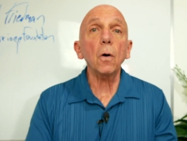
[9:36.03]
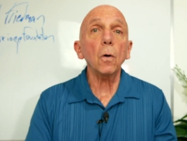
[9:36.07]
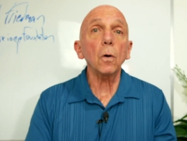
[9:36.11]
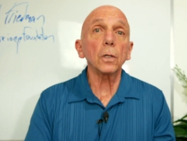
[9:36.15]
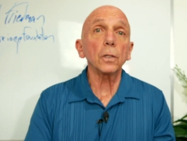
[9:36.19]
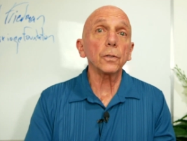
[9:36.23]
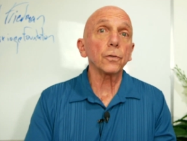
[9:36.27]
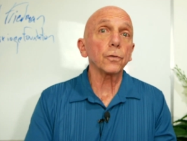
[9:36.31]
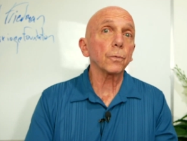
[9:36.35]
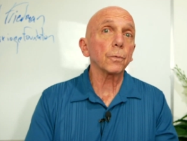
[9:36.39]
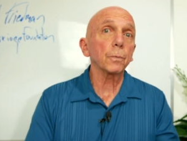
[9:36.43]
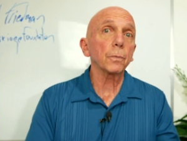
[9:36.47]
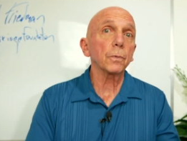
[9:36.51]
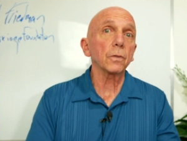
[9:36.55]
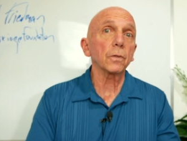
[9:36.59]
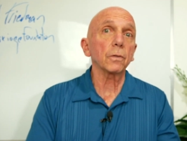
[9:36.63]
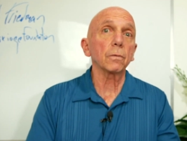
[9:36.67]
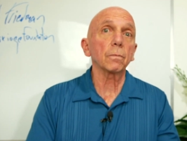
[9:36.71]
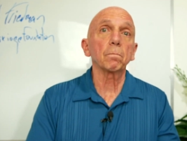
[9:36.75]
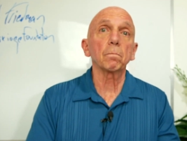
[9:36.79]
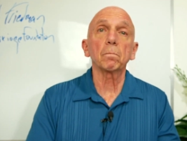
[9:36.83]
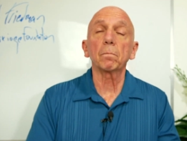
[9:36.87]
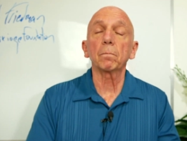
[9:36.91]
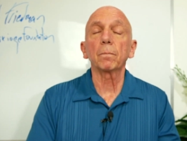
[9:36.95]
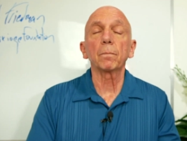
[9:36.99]
It's
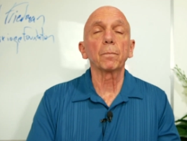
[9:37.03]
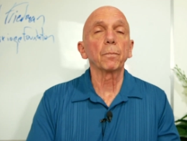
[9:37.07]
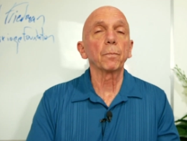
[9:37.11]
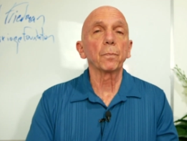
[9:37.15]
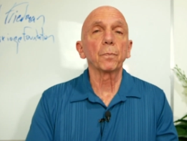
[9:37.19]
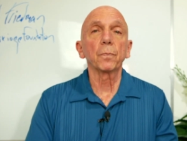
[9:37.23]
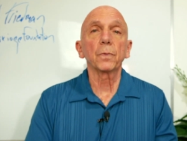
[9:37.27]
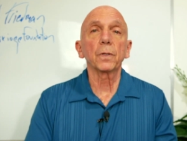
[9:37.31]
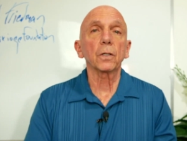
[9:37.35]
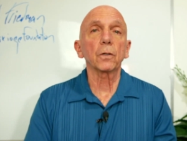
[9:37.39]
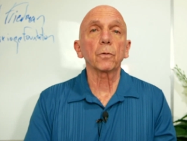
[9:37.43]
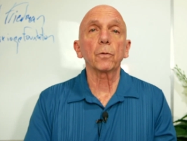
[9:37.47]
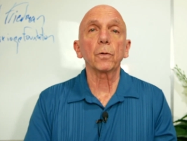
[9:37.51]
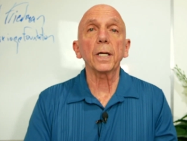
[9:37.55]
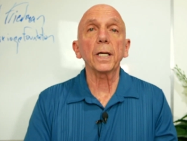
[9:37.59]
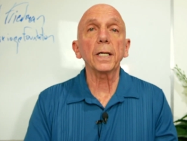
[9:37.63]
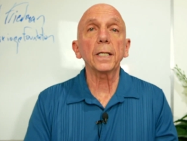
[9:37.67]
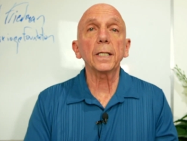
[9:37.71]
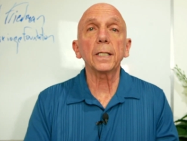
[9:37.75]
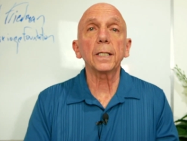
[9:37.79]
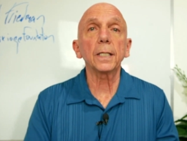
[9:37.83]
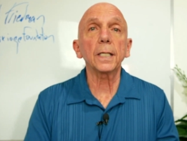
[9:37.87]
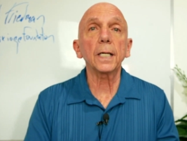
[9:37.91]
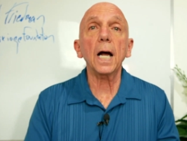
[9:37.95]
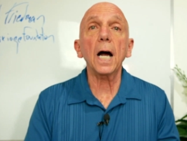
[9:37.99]
created
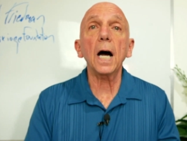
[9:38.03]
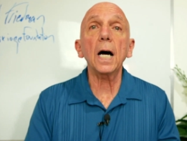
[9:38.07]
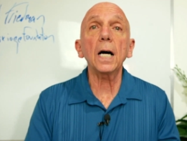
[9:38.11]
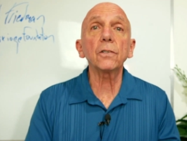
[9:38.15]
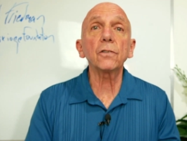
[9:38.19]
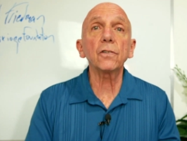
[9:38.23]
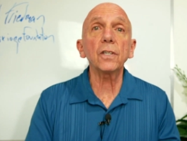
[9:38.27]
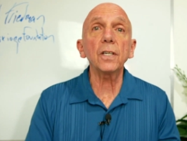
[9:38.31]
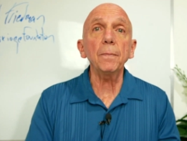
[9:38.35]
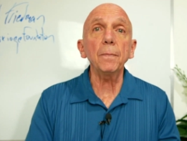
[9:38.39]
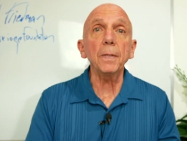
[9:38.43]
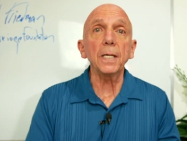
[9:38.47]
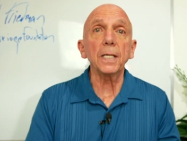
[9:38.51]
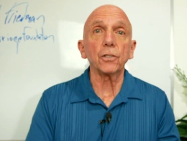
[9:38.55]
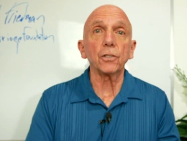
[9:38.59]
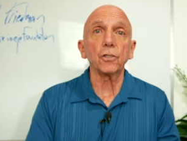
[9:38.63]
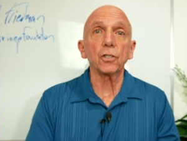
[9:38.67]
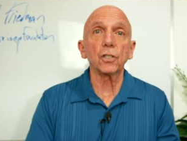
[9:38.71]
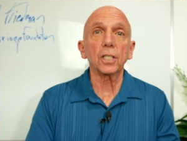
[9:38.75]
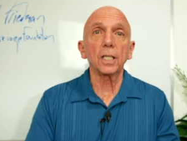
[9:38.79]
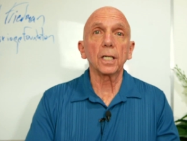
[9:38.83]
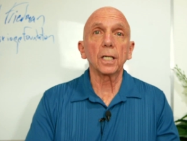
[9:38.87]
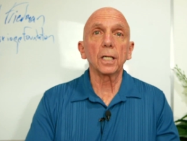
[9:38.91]
in God's image,